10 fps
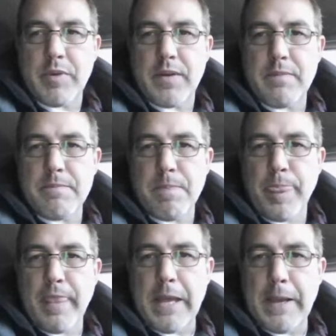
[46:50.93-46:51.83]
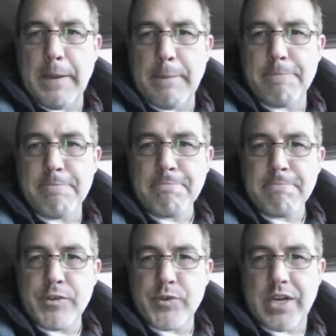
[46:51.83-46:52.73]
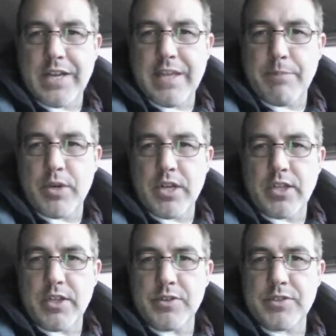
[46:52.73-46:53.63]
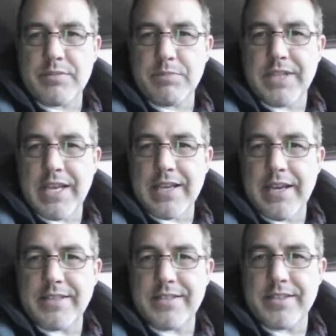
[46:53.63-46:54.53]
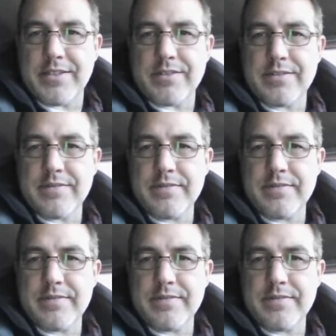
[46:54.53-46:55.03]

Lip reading: But so I got that pretty close. But that guy still